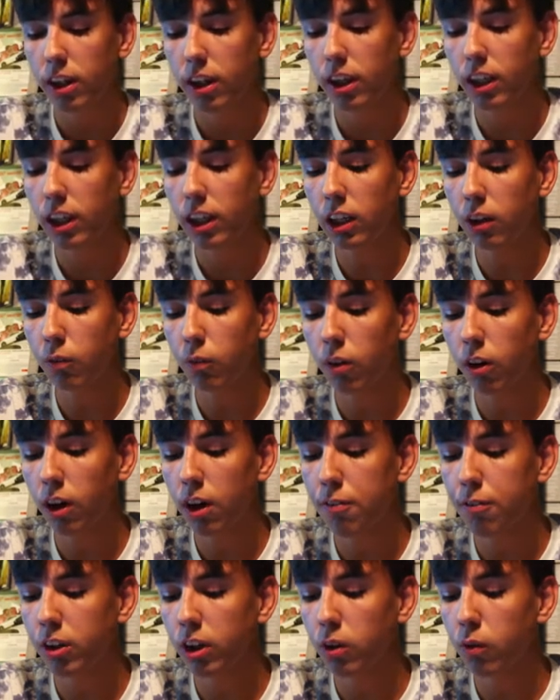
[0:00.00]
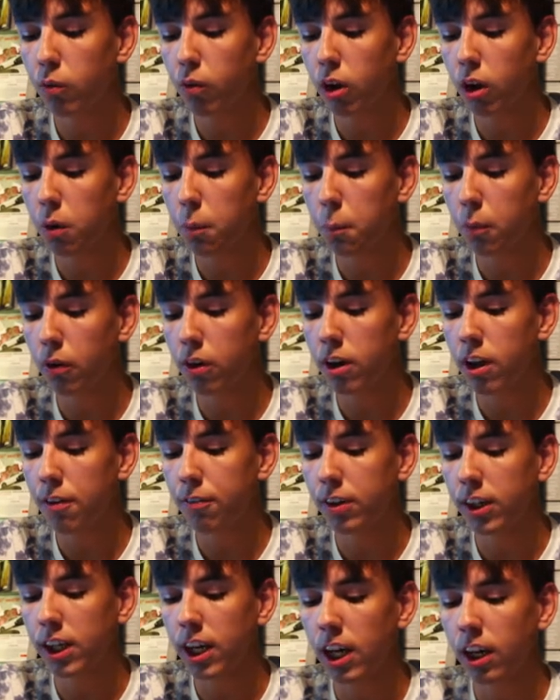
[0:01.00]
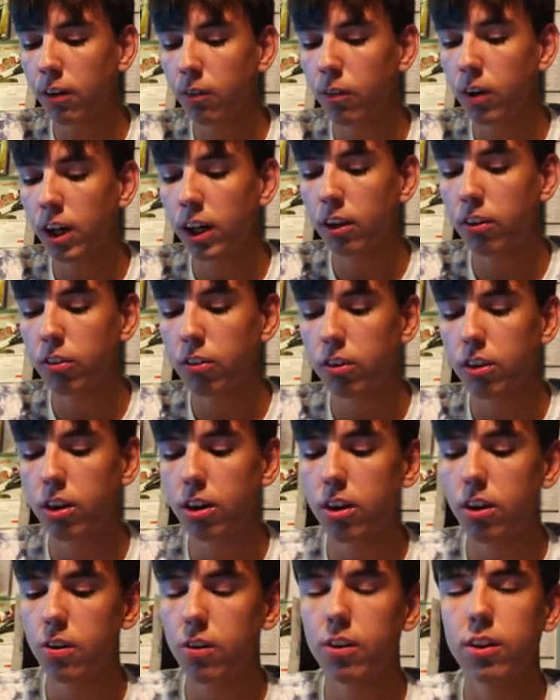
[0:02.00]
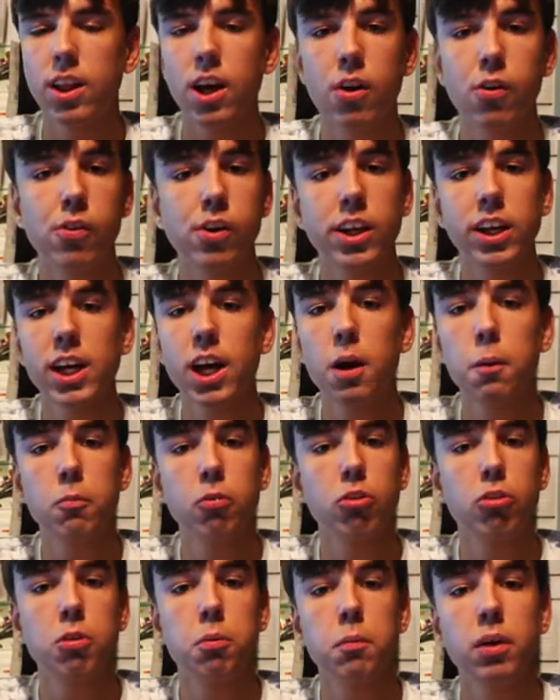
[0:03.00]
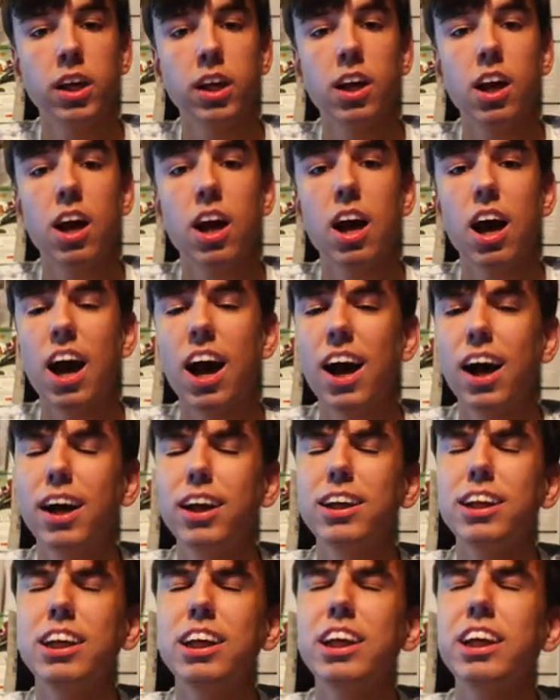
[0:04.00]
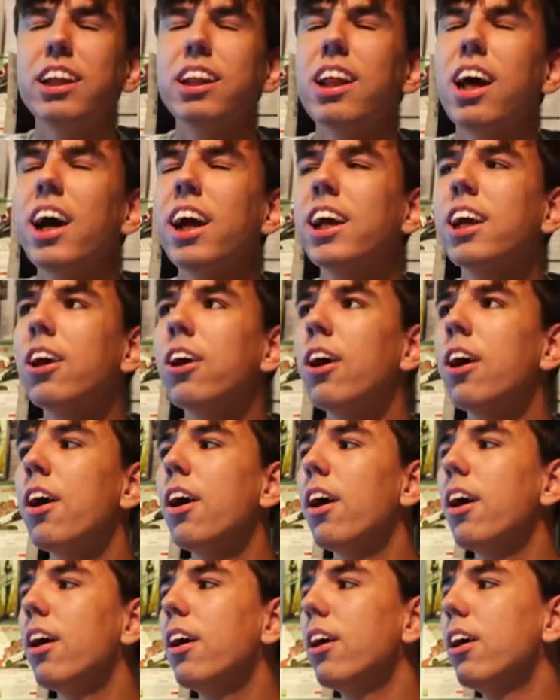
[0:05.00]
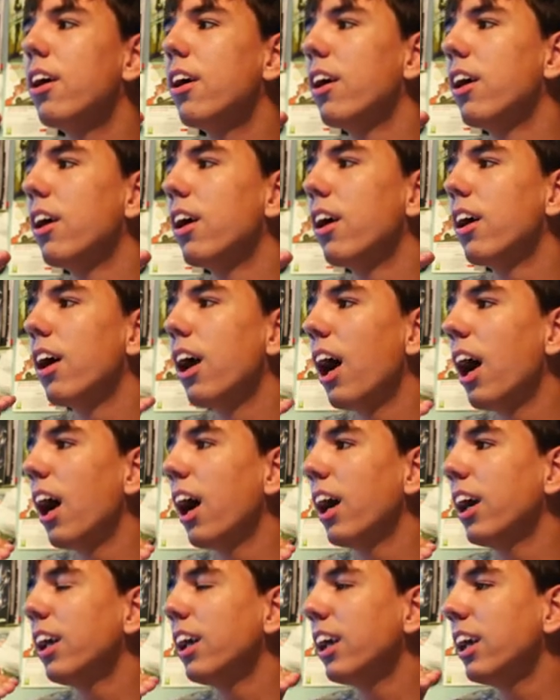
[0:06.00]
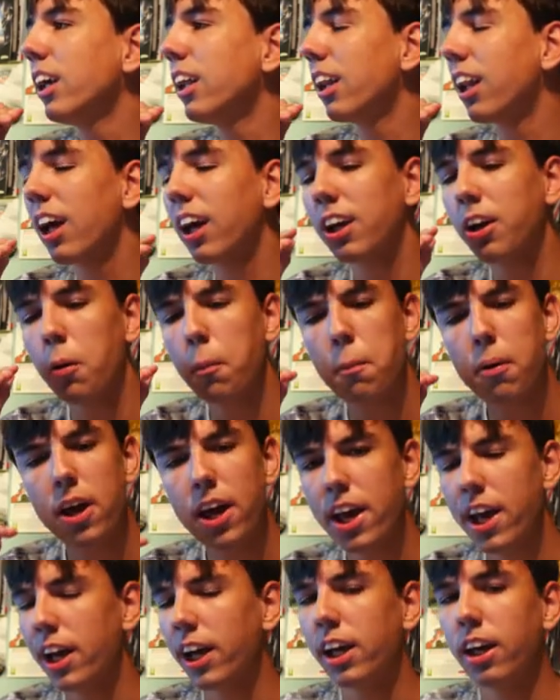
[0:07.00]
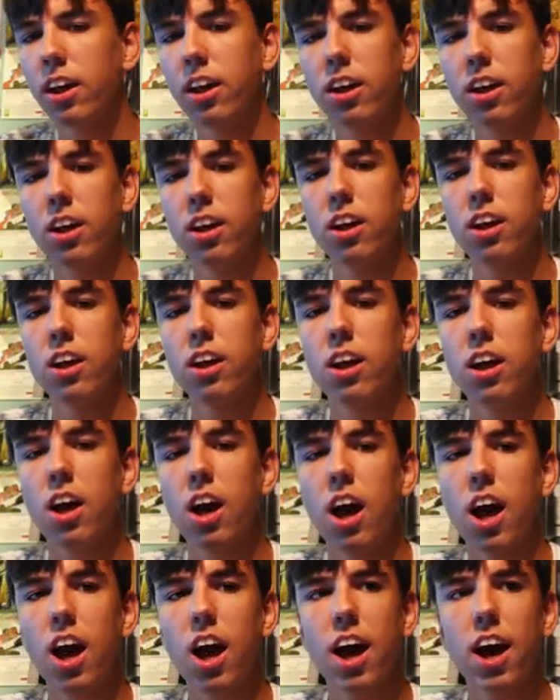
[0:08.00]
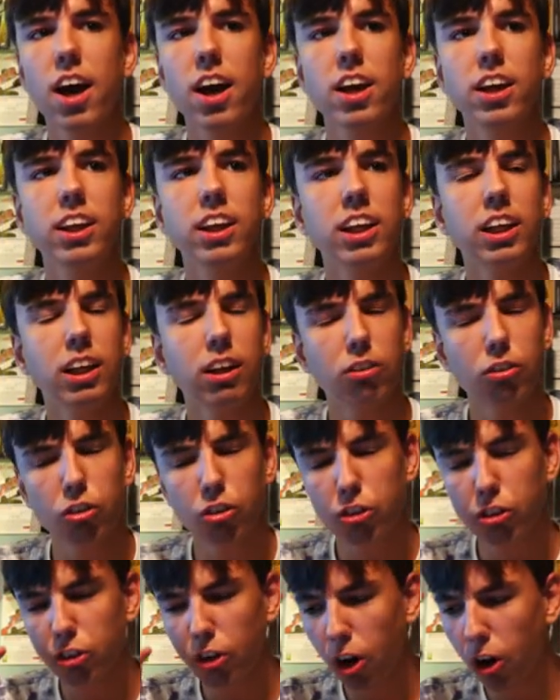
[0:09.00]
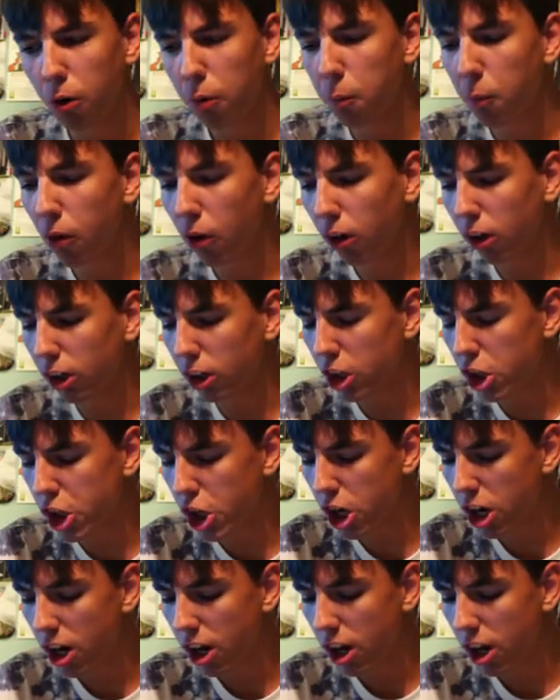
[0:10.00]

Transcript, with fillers: Eat whatever you want, but never gain weight. That already happens to me. I eat like a... I eat like a pig. I eat so much.